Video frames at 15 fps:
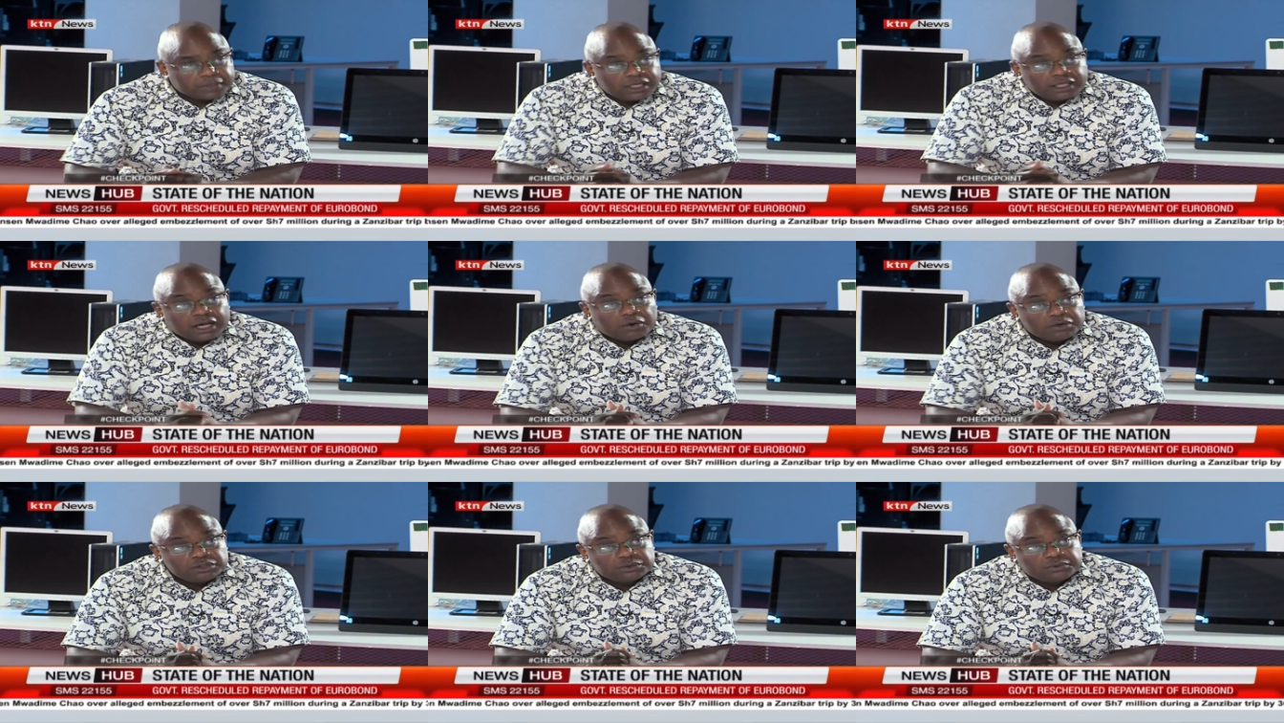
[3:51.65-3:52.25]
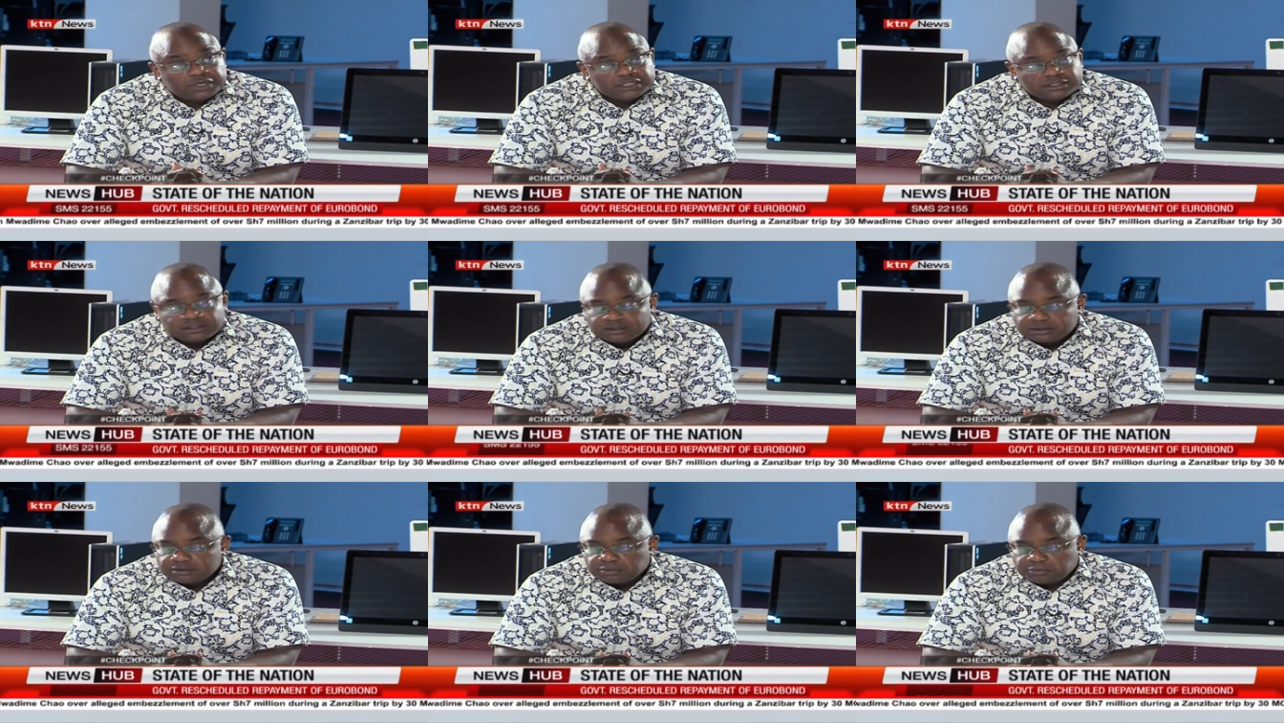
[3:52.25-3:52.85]
they're going to
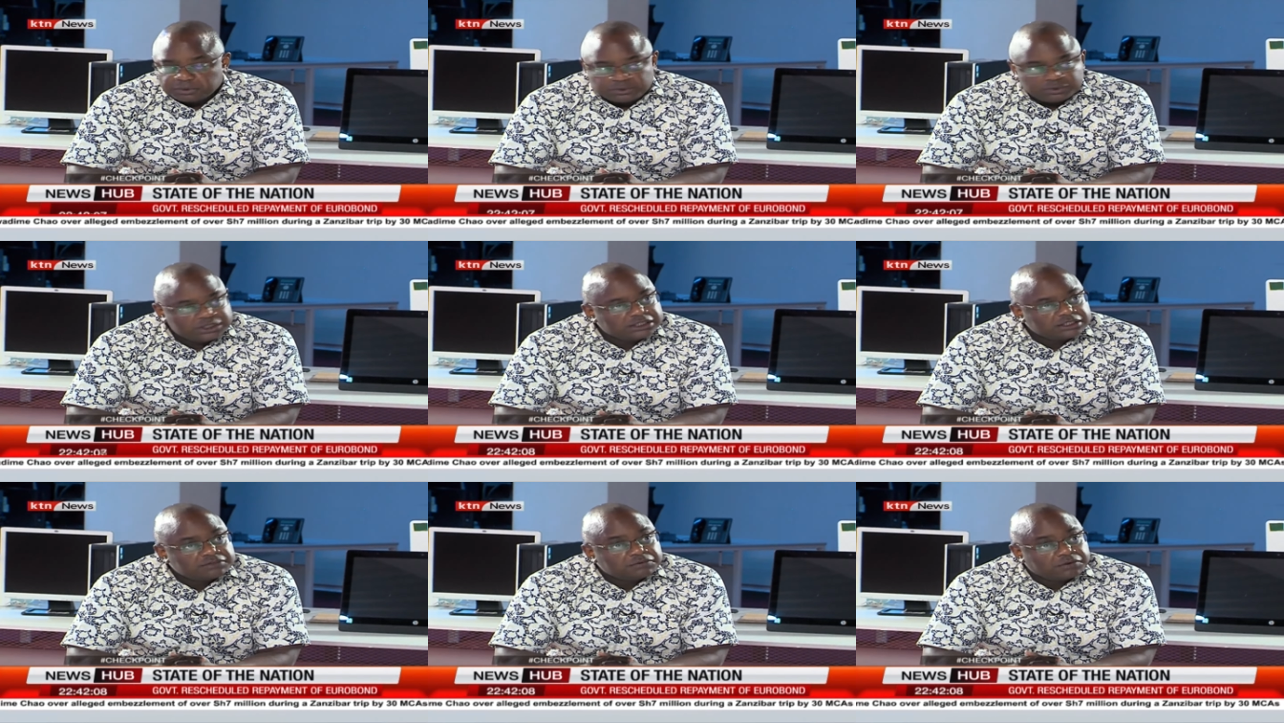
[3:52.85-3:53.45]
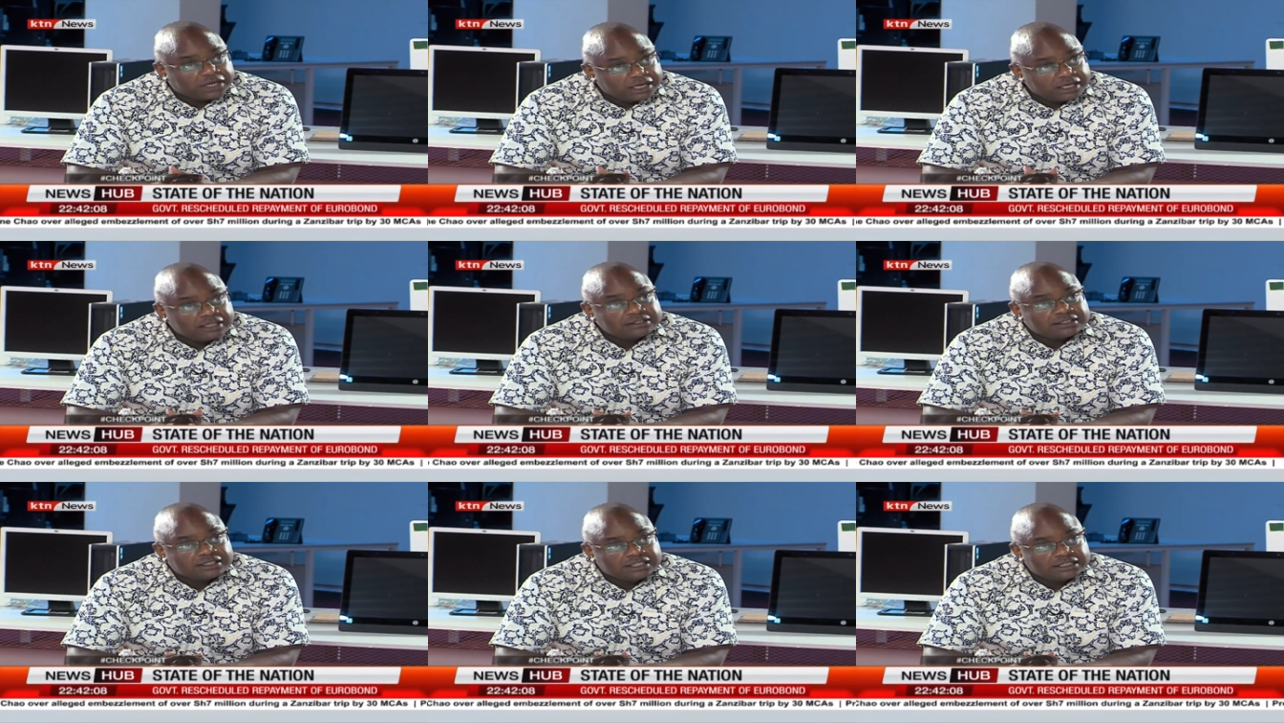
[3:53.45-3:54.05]
create opportunities for
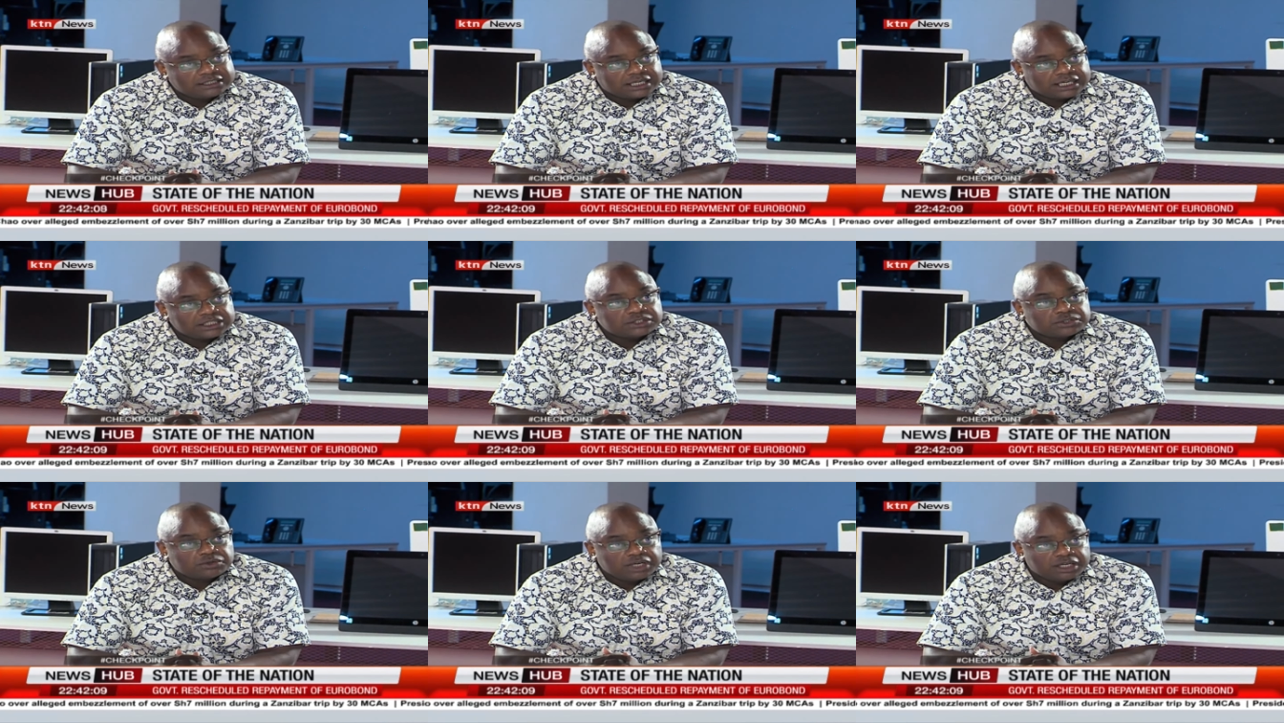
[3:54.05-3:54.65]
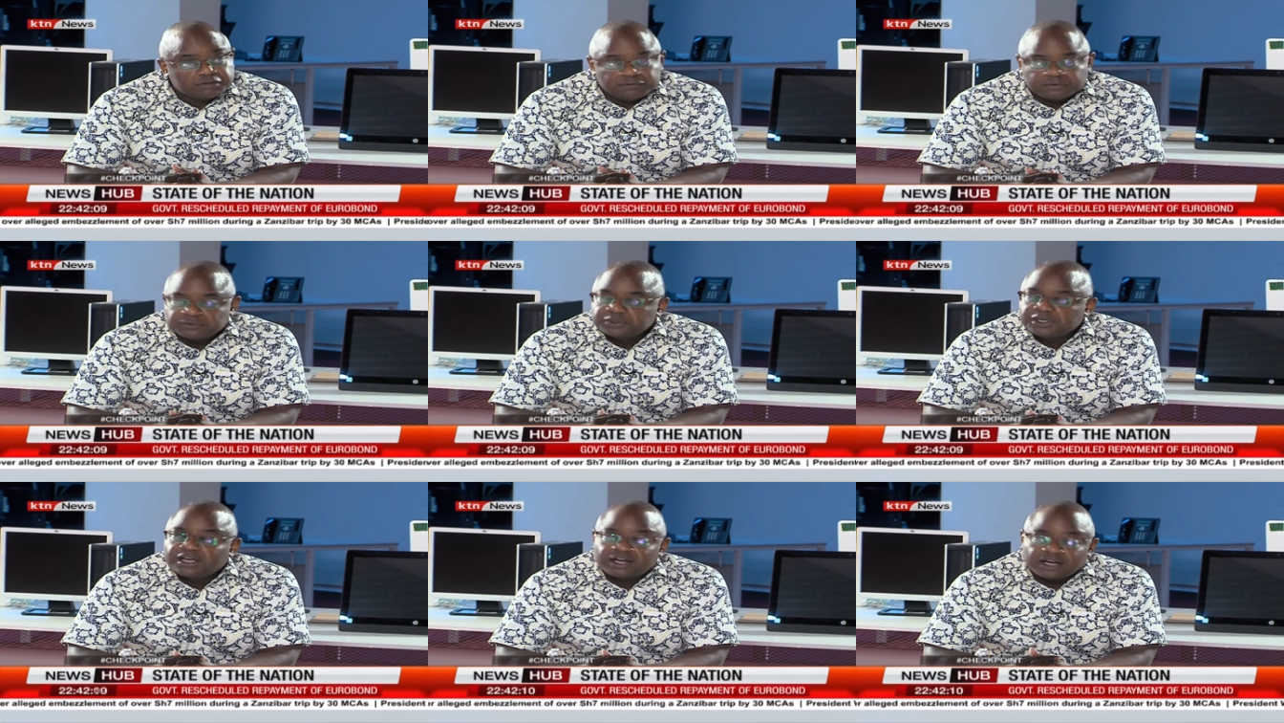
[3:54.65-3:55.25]
Kenyans at the international level,
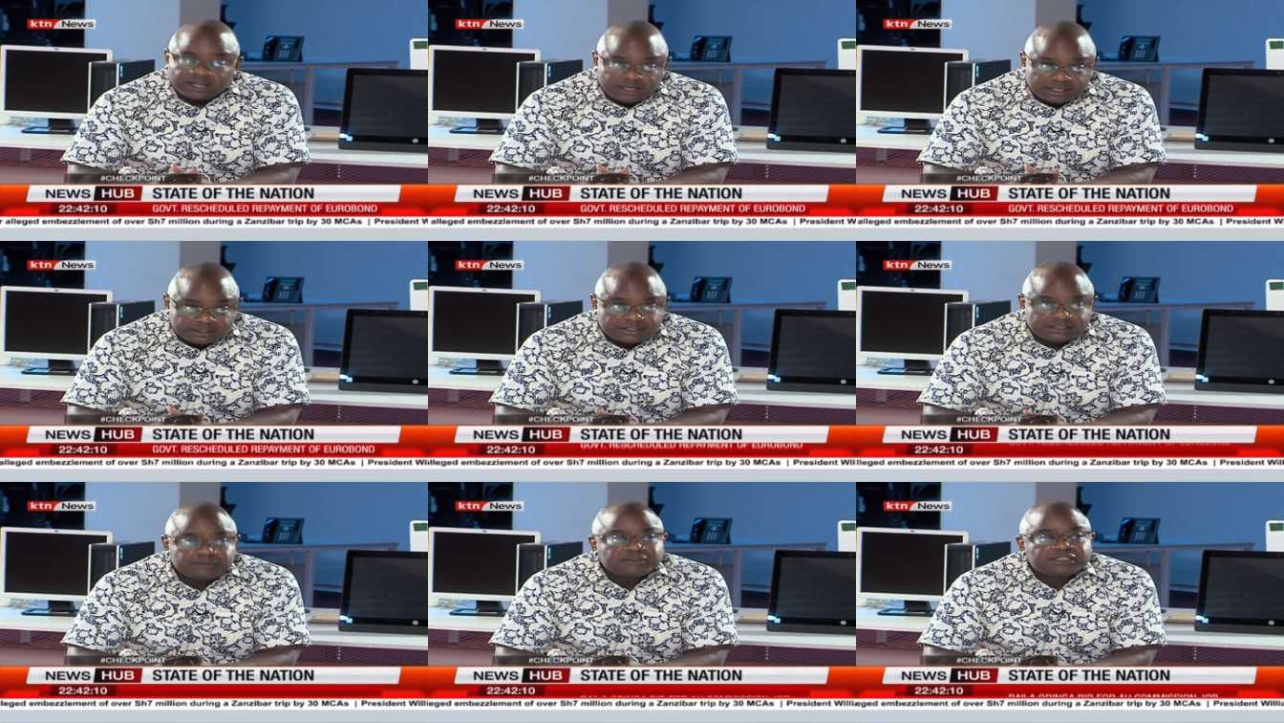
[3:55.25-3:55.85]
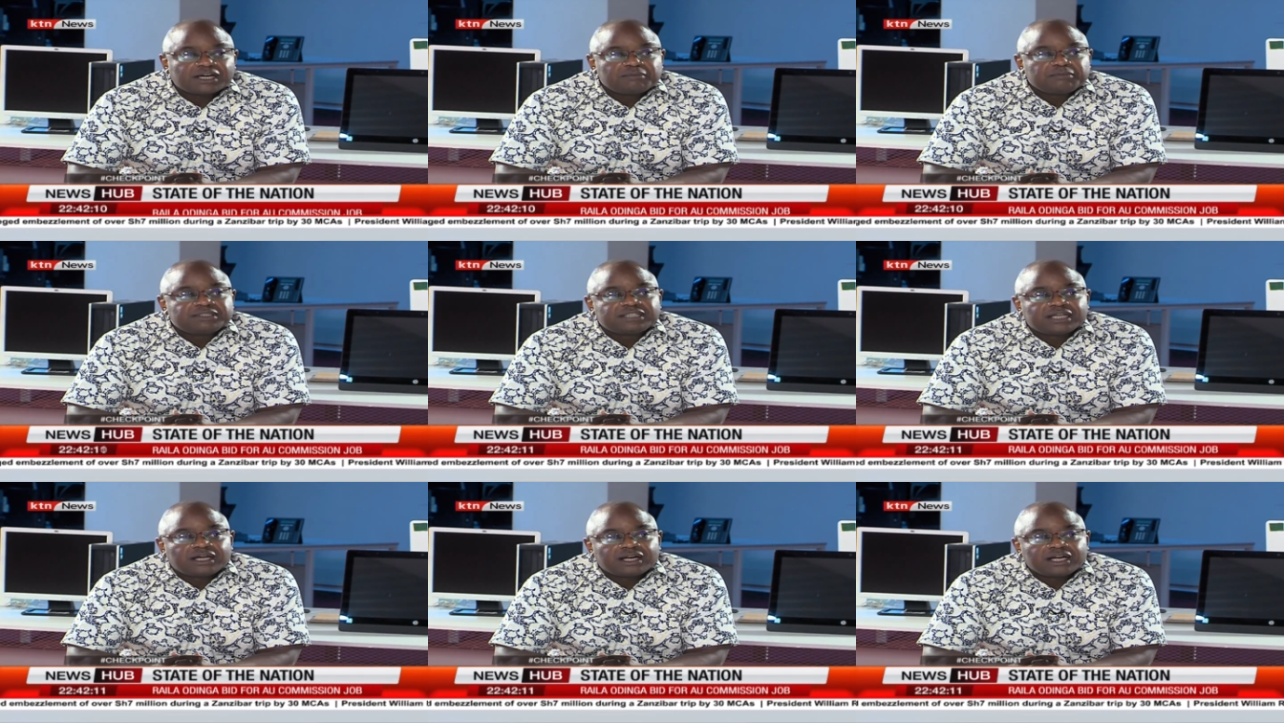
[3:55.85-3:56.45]
and it seems that Mr.